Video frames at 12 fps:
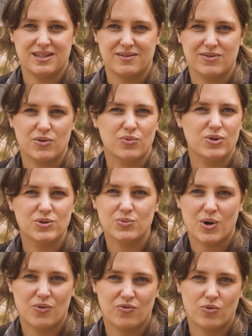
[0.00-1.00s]
and the roots
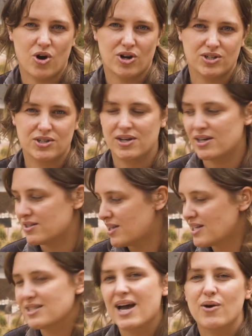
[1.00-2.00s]
won't rot. So
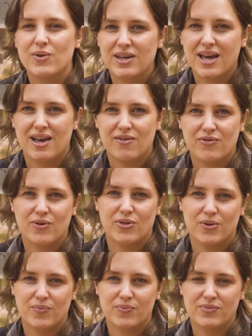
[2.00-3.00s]
that's how we care for
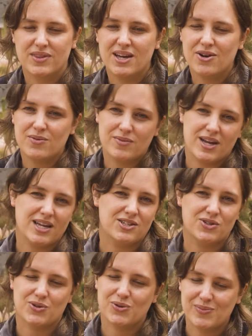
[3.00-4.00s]
them. They don't need
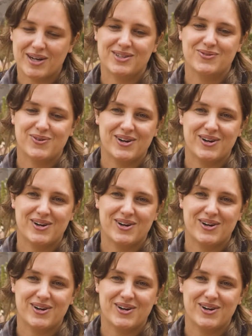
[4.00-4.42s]
too much